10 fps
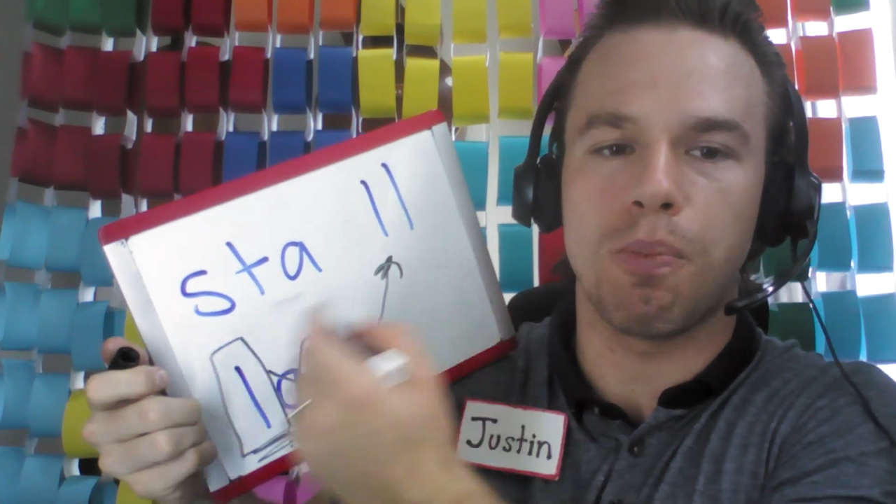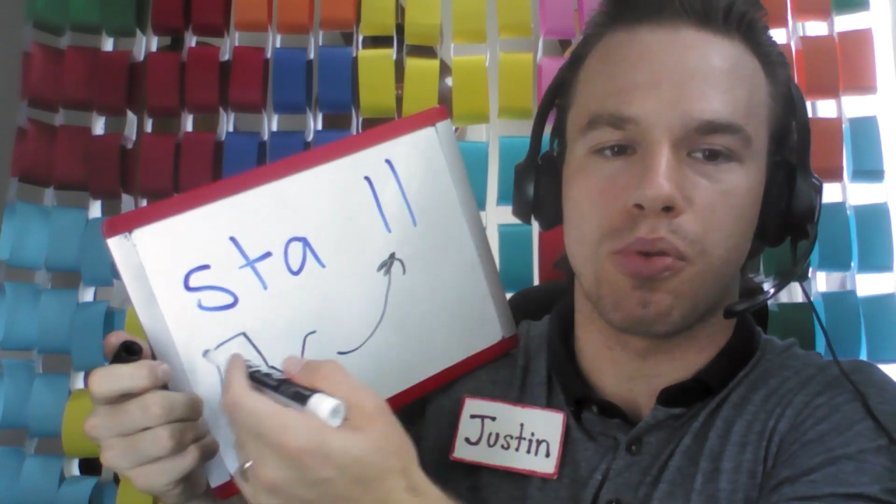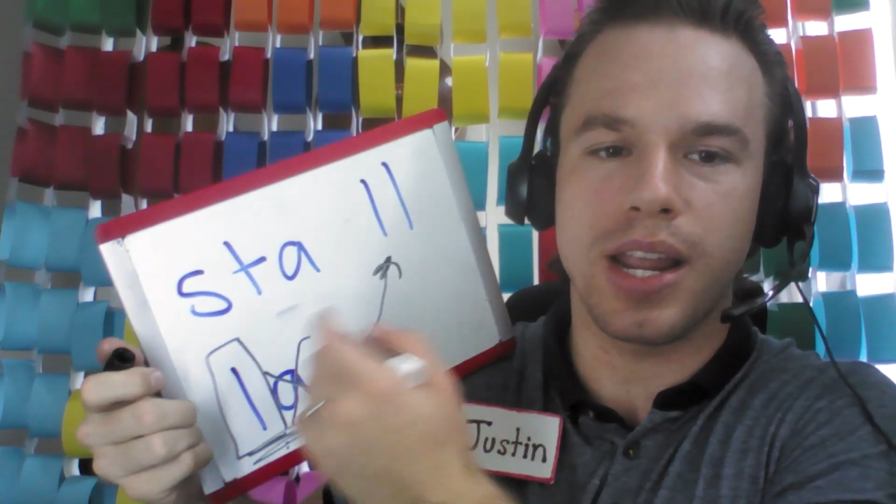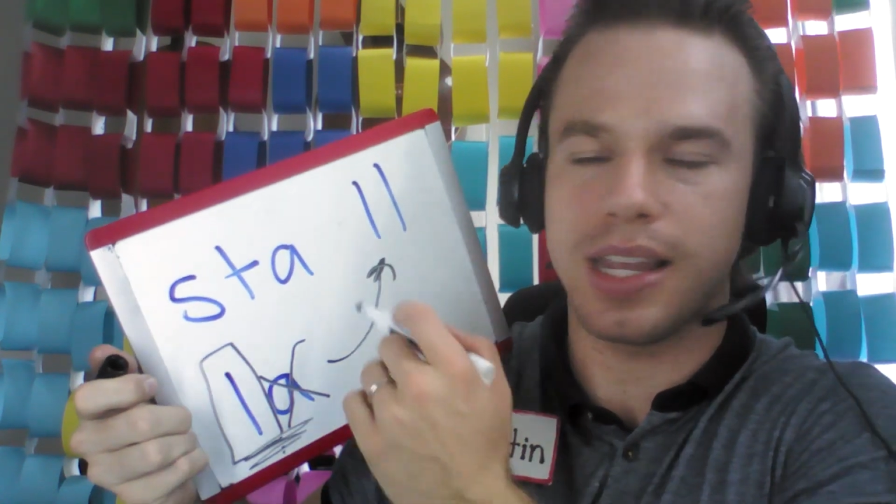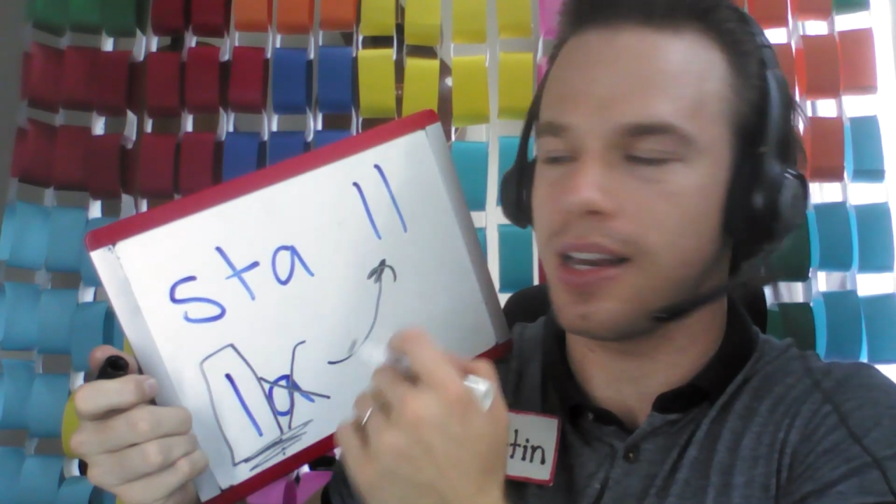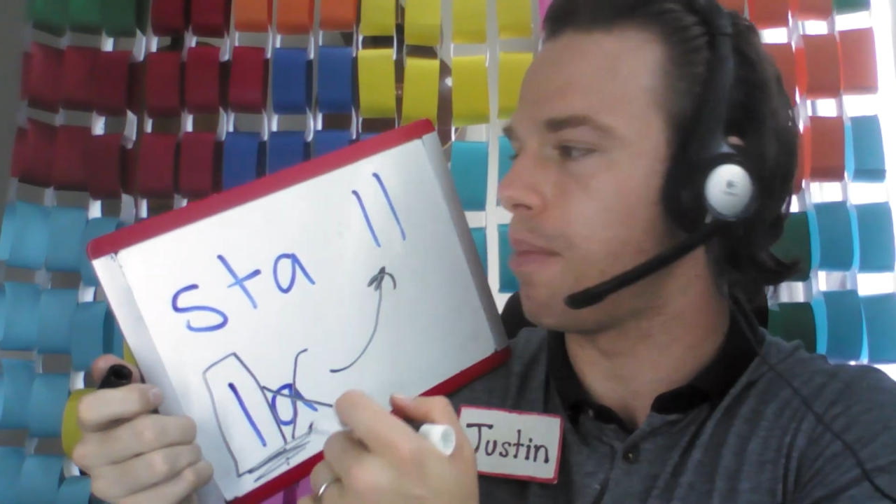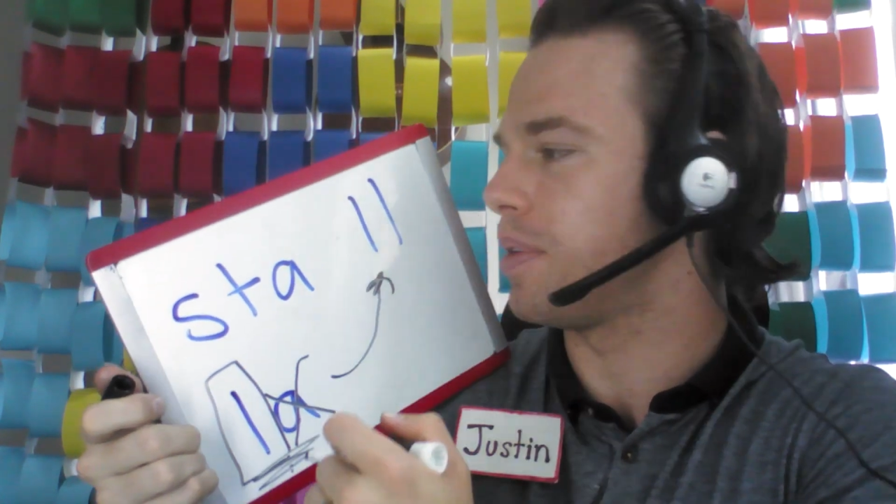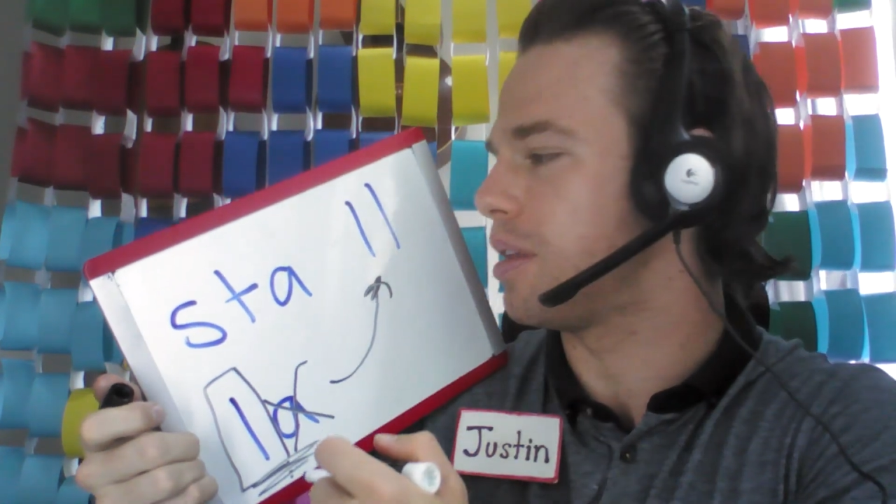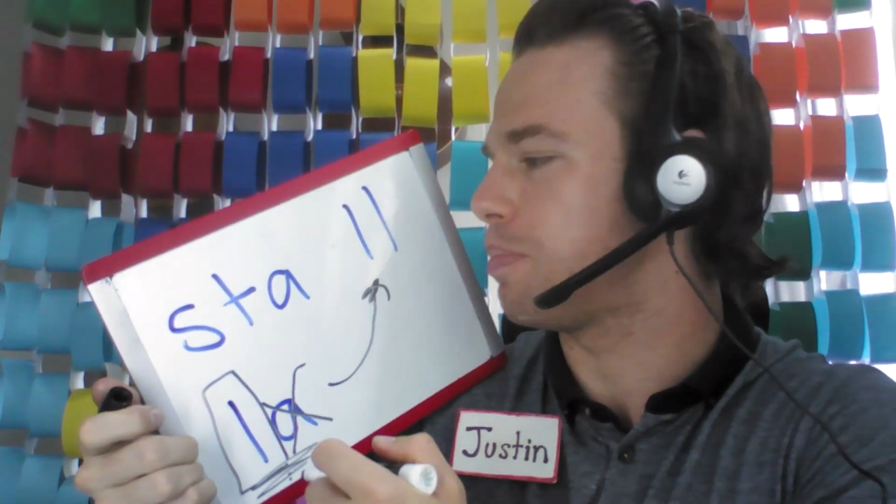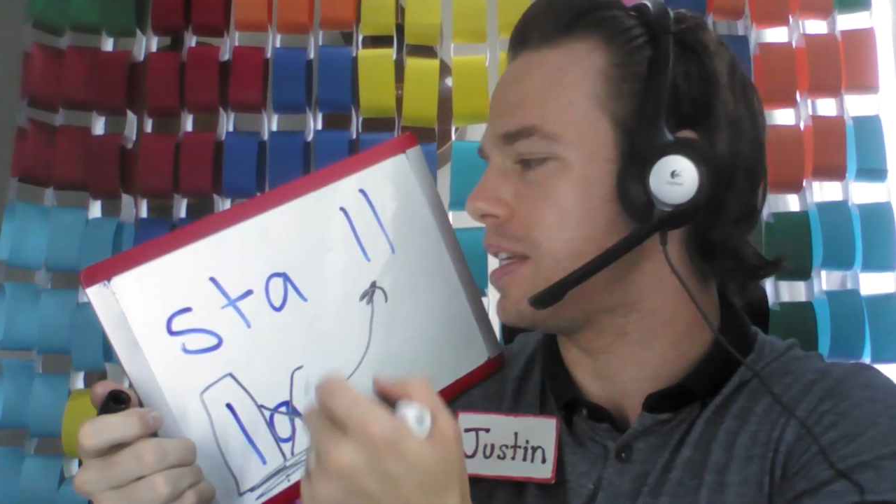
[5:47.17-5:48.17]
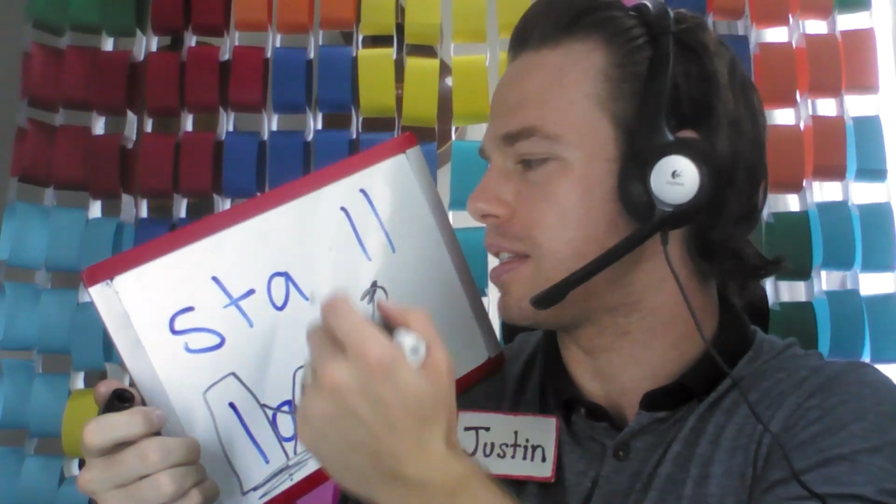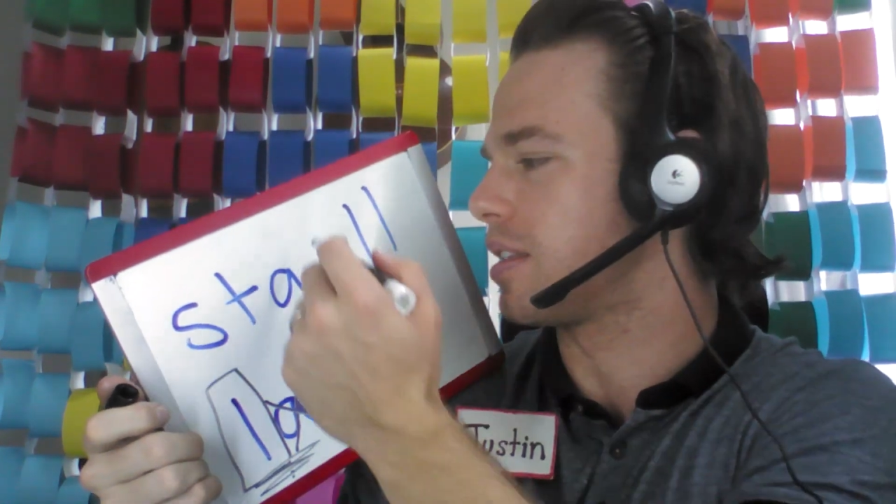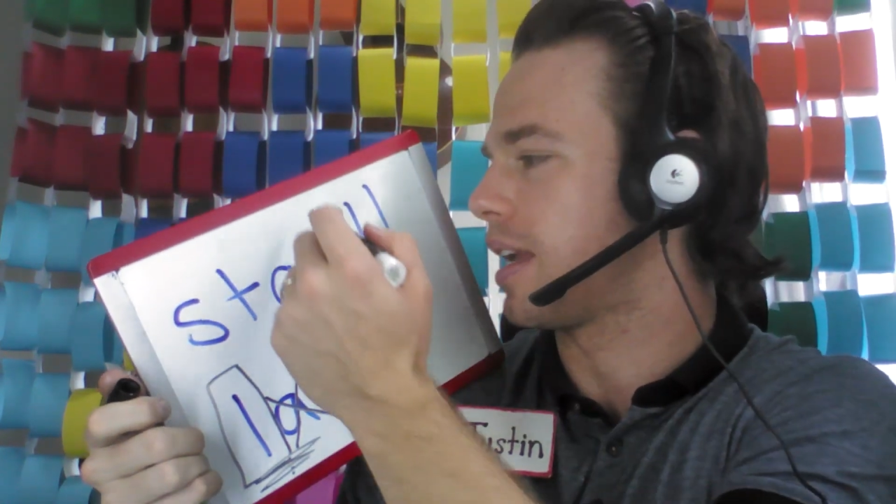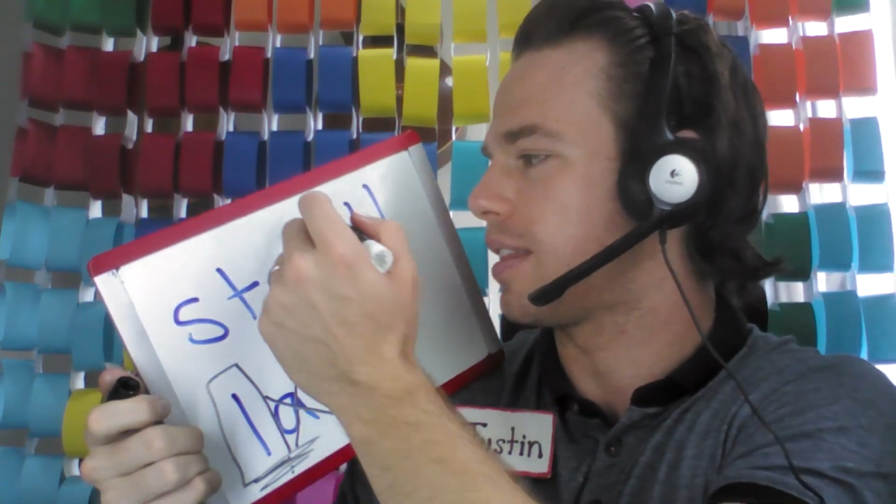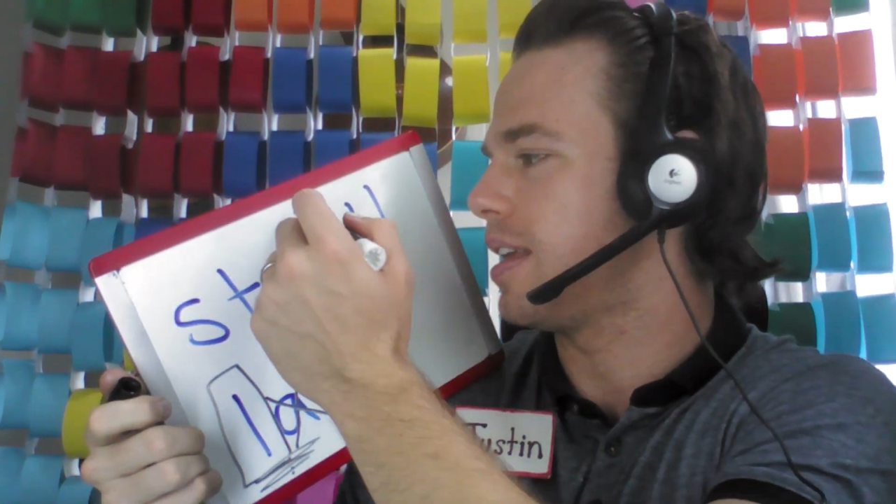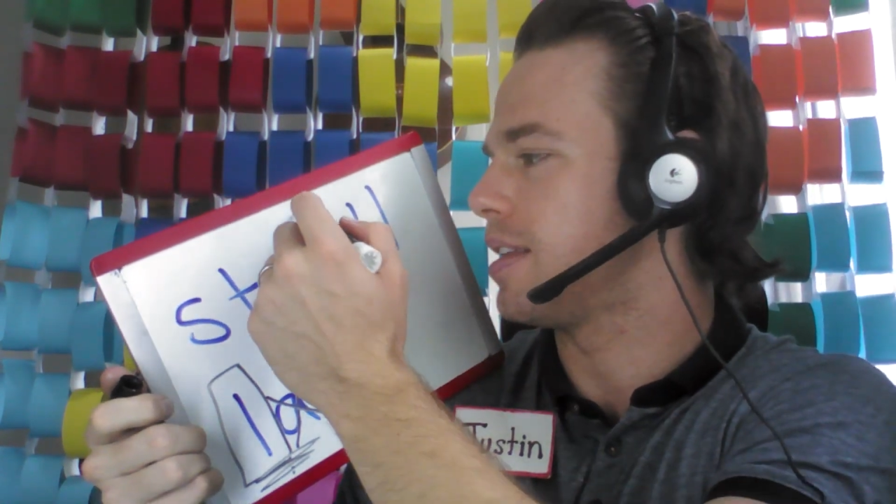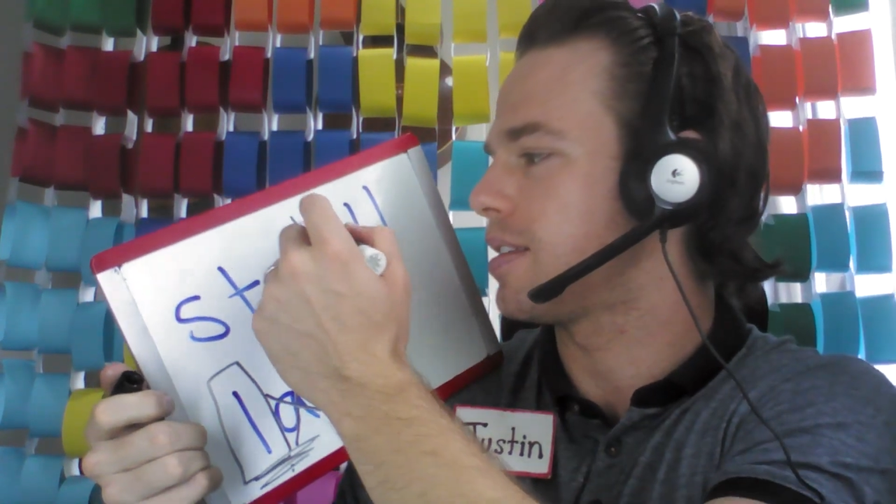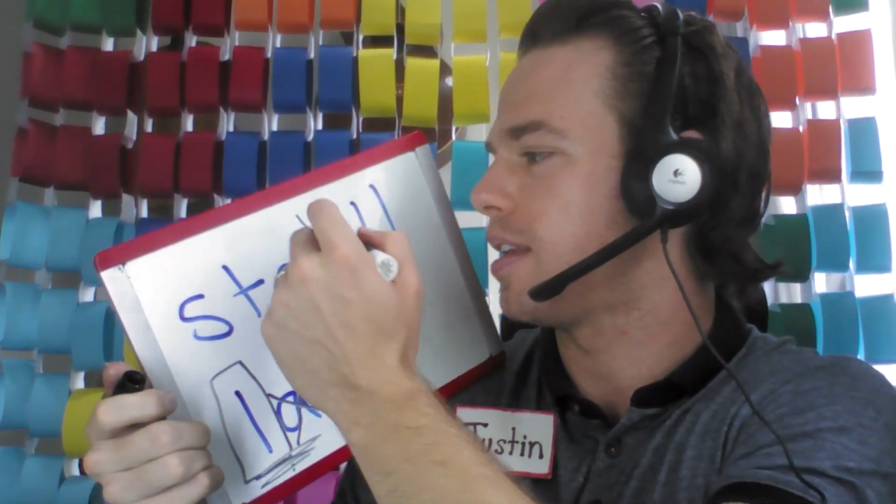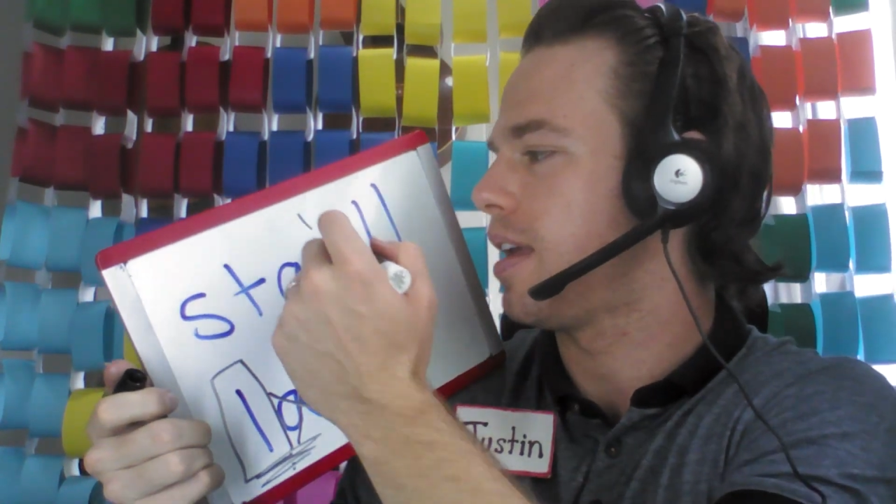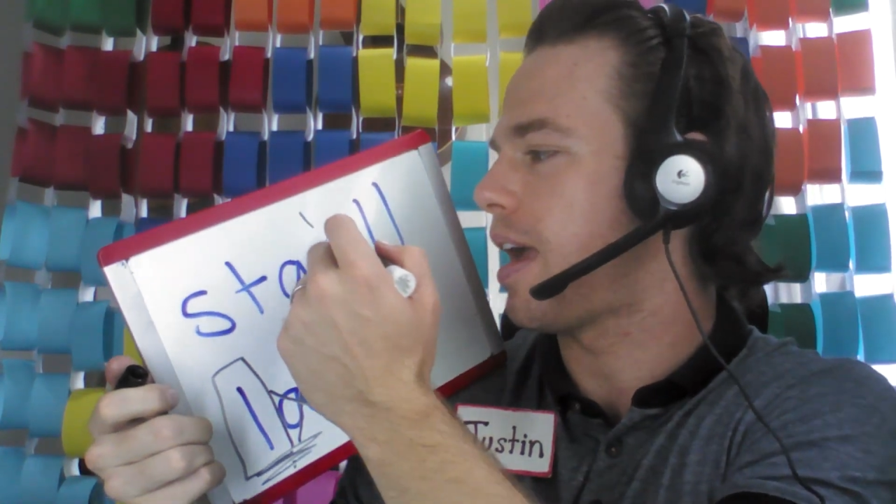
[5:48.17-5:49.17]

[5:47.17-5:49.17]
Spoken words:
break it up into pieces like this,